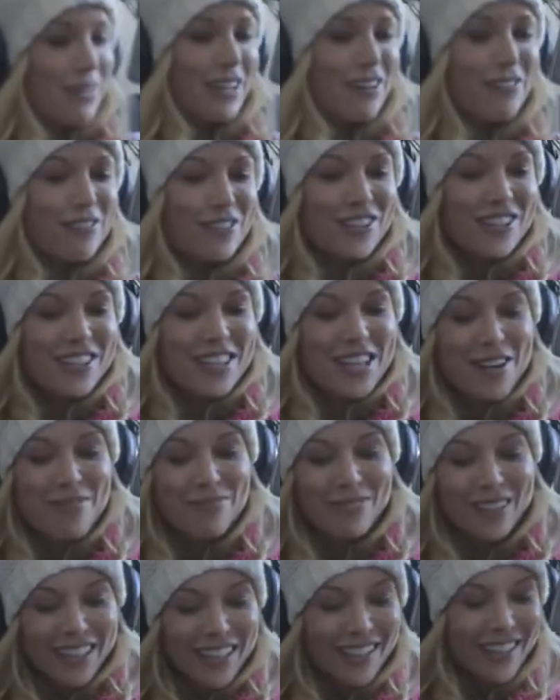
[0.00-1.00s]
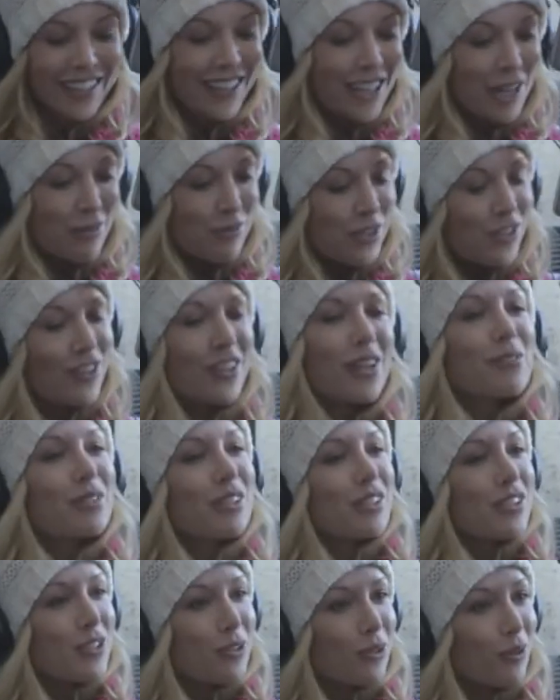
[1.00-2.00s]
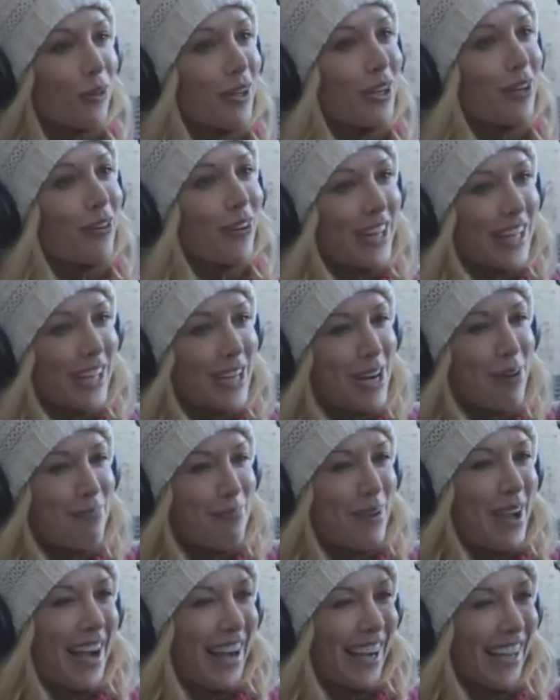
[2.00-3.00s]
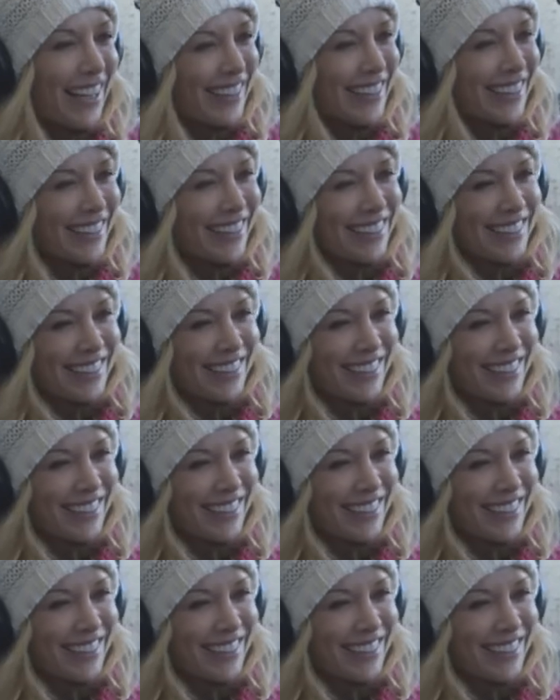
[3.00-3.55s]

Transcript: that first time, I'm sure that was a story when he got back.